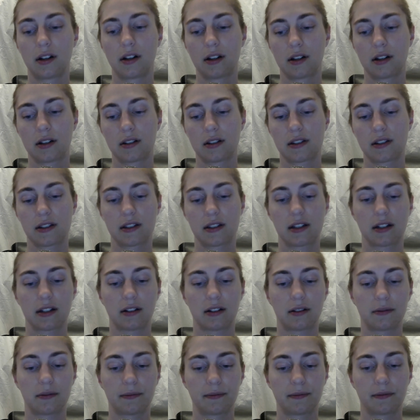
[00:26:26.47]

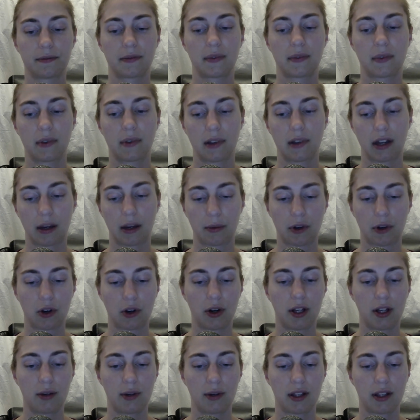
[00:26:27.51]
Still, I'm
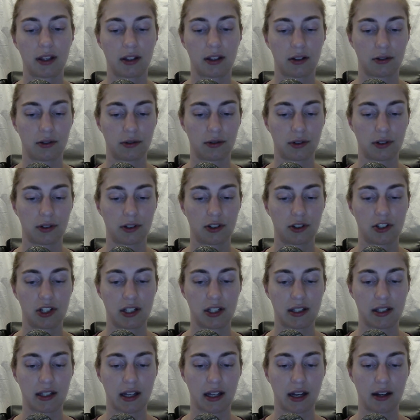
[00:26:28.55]
going with you, she
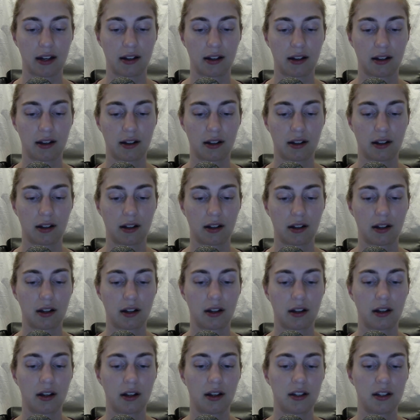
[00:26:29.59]
said,
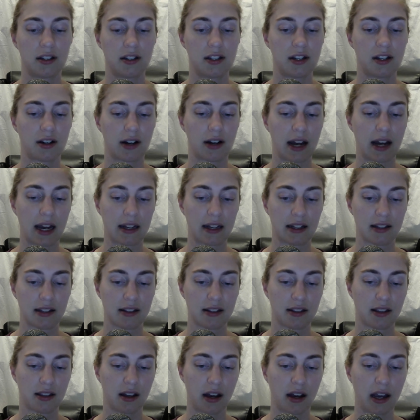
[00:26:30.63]
Dear
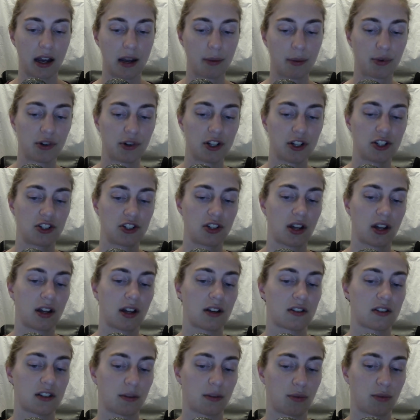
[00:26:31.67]
Agnes, I appreciate your
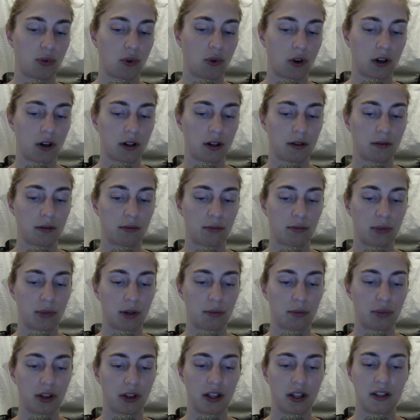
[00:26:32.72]
support,
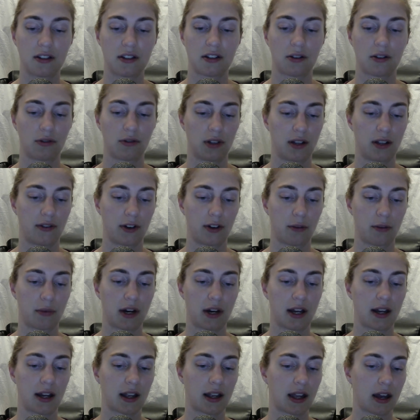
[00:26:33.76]
but please don't leave on my
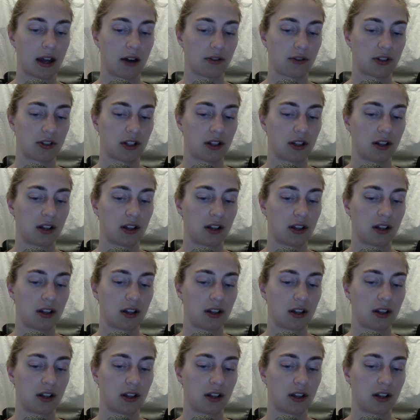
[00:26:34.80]
account.